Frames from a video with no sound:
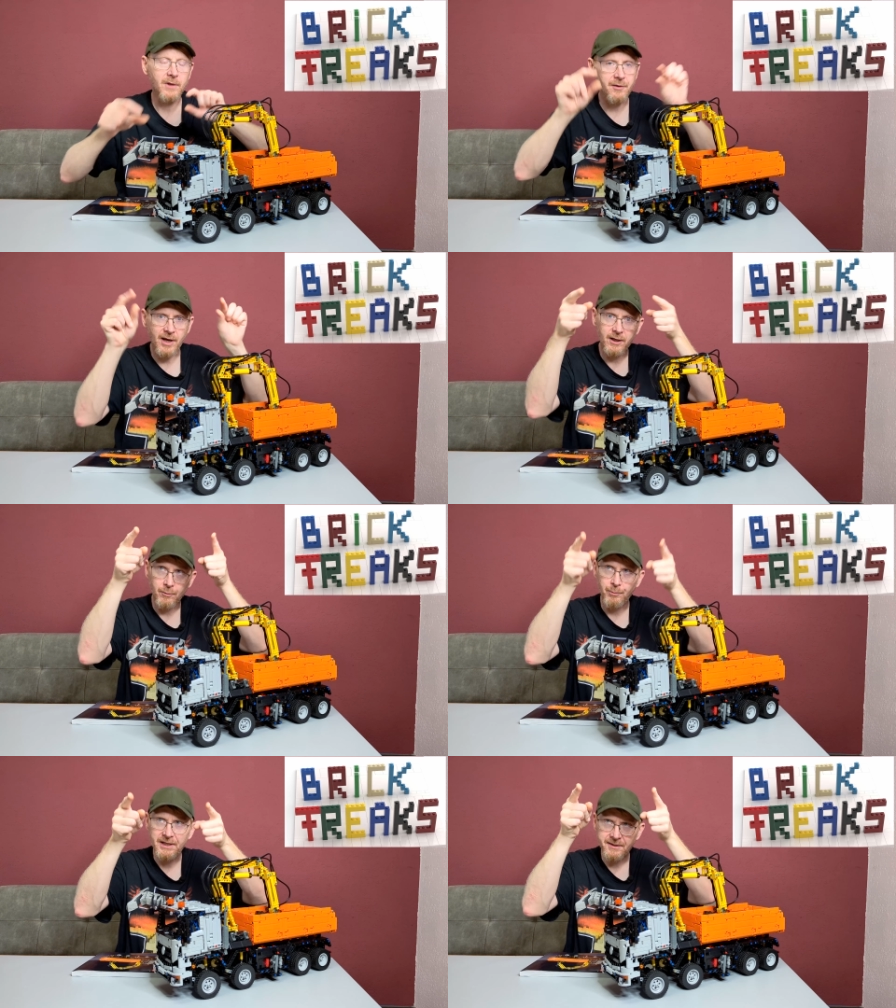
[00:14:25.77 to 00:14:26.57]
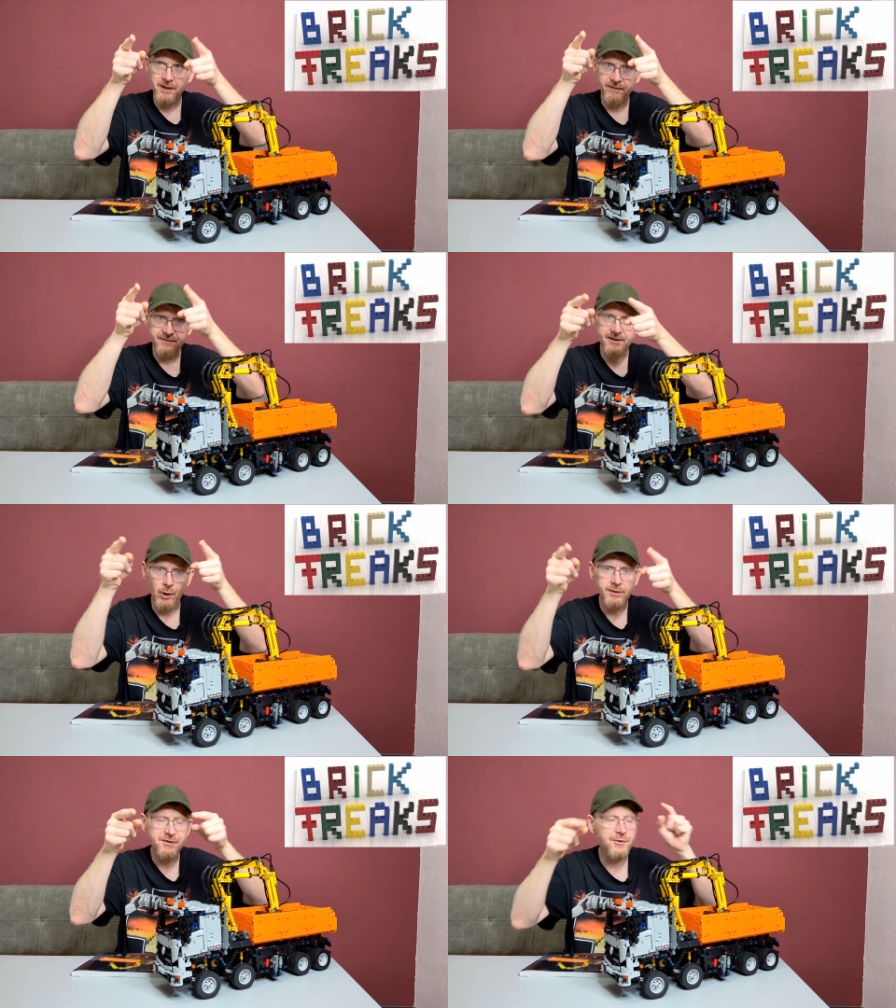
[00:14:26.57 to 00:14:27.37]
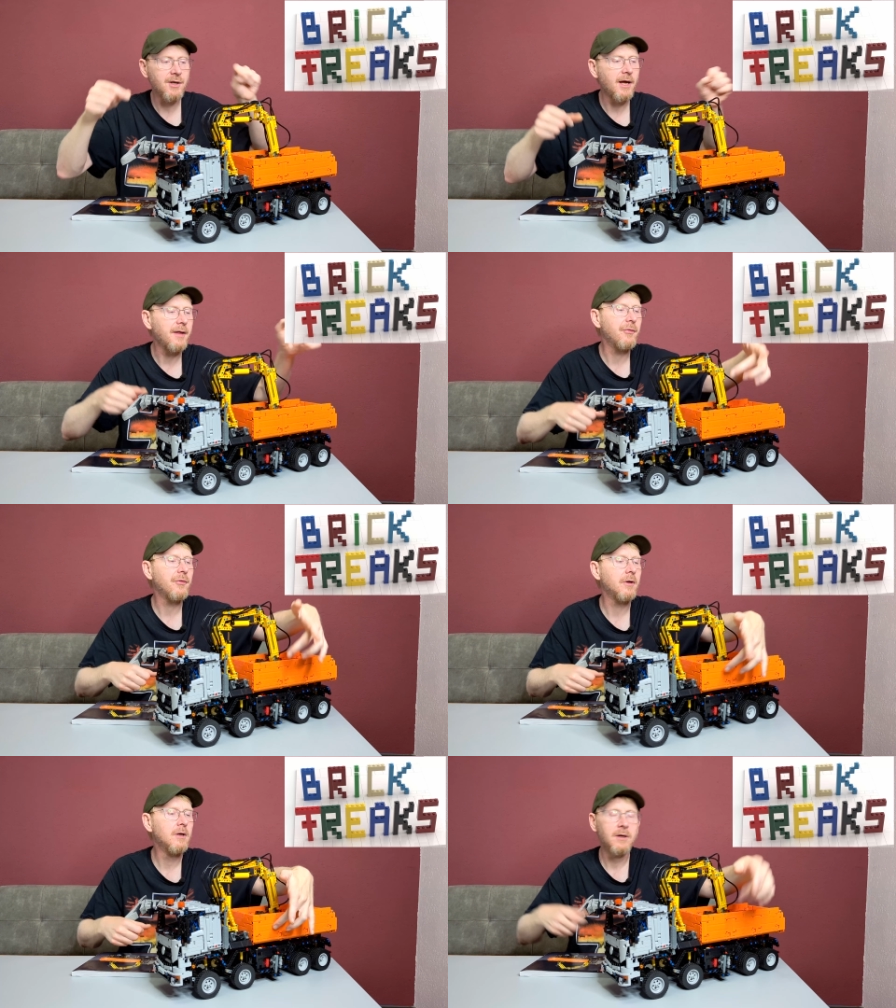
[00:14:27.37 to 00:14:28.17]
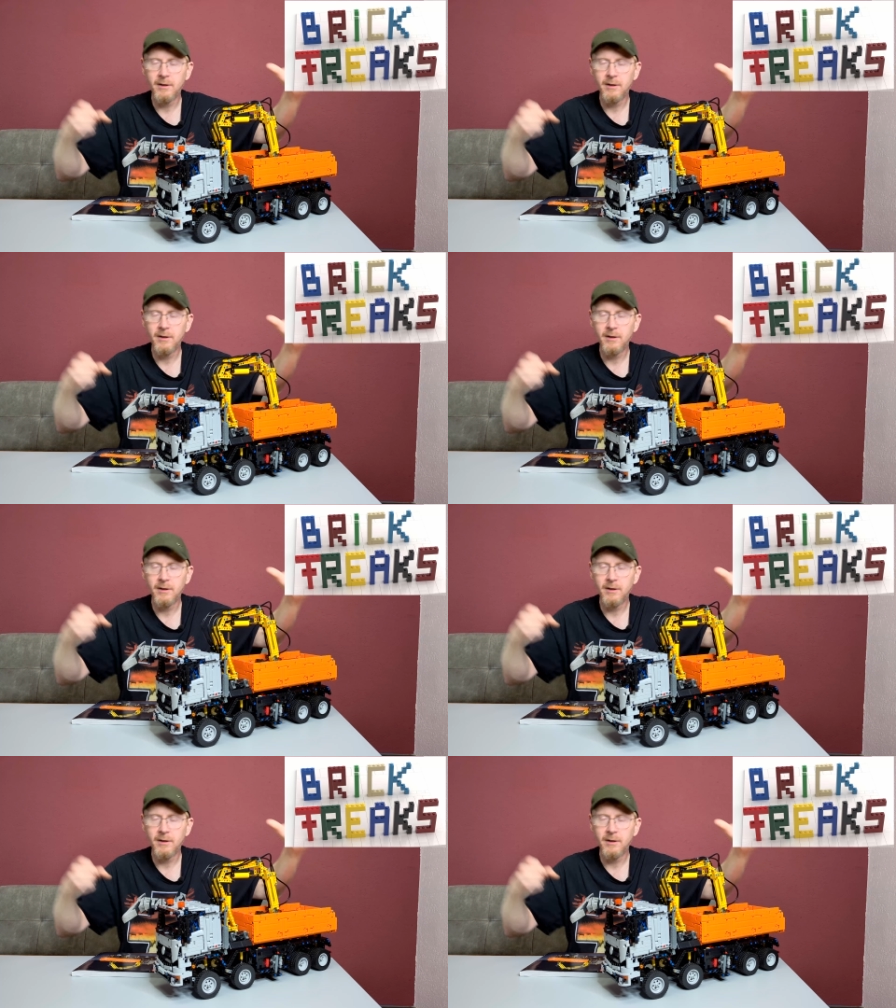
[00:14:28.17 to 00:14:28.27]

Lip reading: The Technic beams have slots and